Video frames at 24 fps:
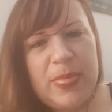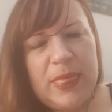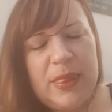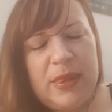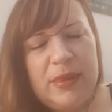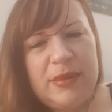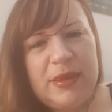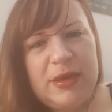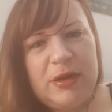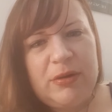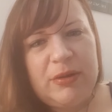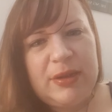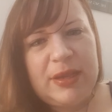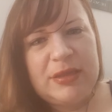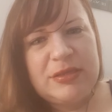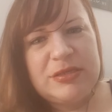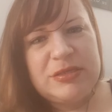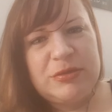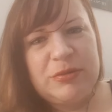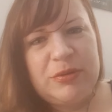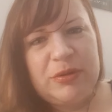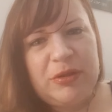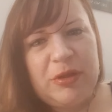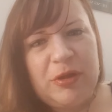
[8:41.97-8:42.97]
they don't get
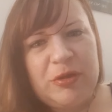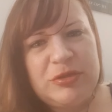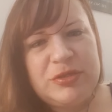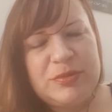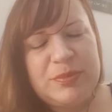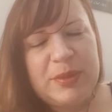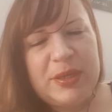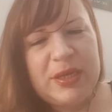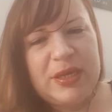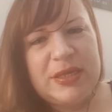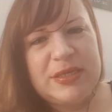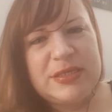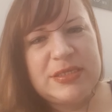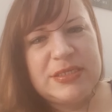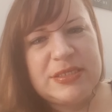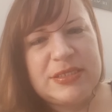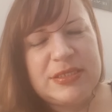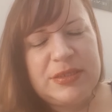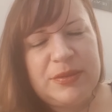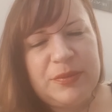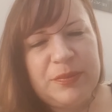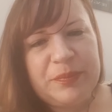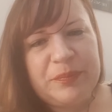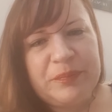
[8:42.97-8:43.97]
too close because
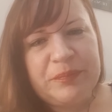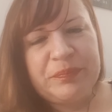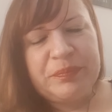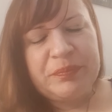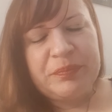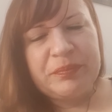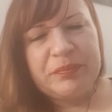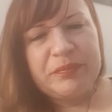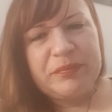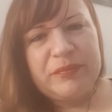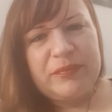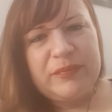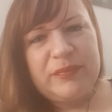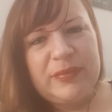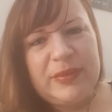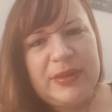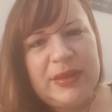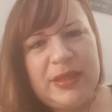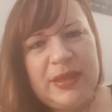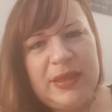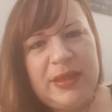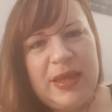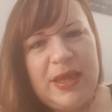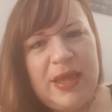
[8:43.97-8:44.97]

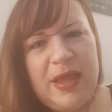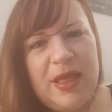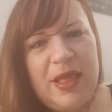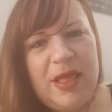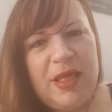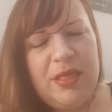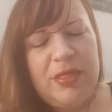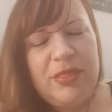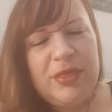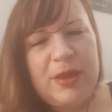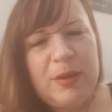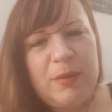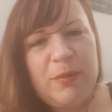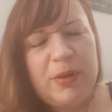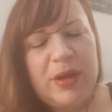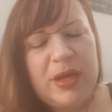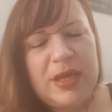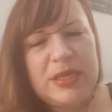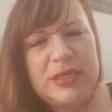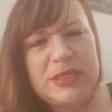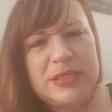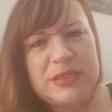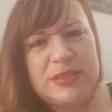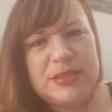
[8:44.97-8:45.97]
they
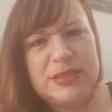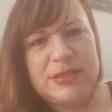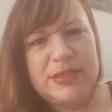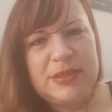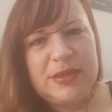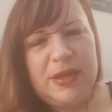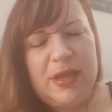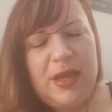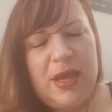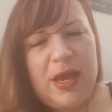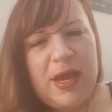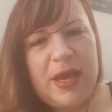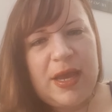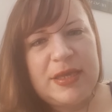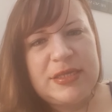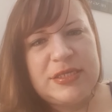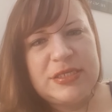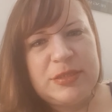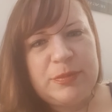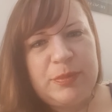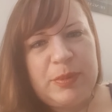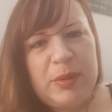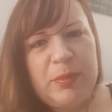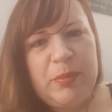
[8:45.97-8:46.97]
want us
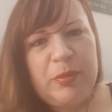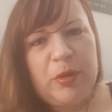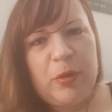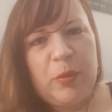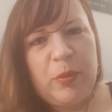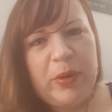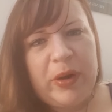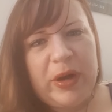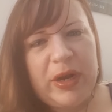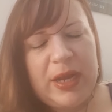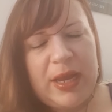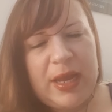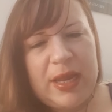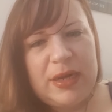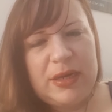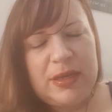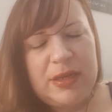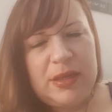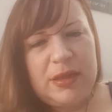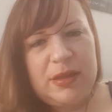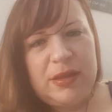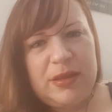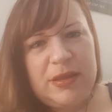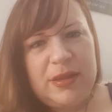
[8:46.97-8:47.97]
to be able to work on
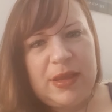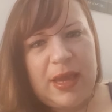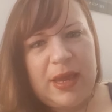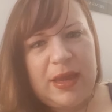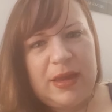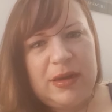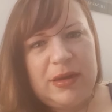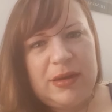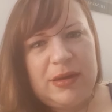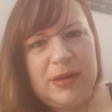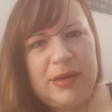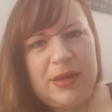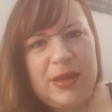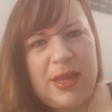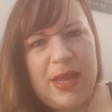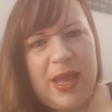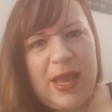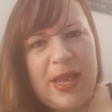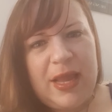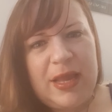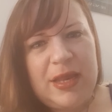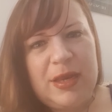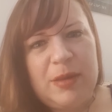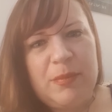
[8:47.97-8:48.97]
that,
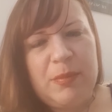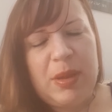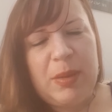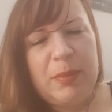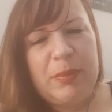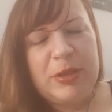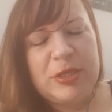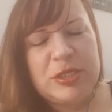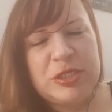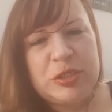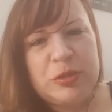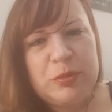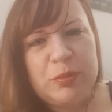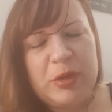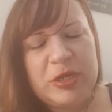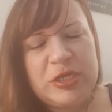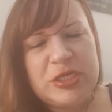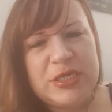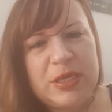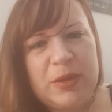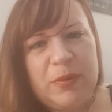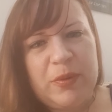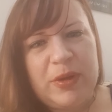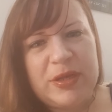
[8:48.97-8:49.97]
and it might be too
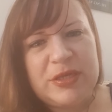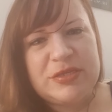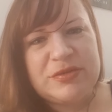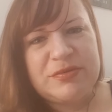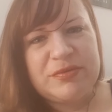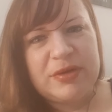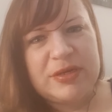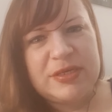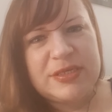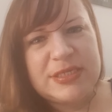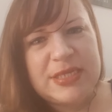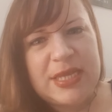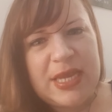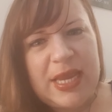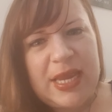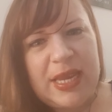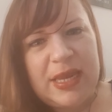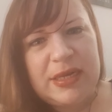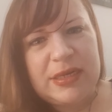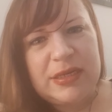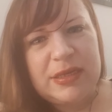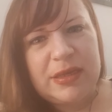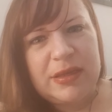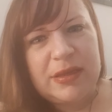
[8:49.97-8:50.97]
much at once for us to
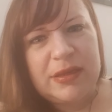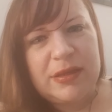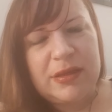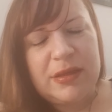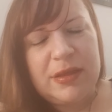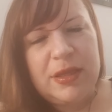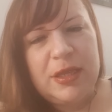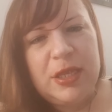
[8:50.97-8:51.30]
handle.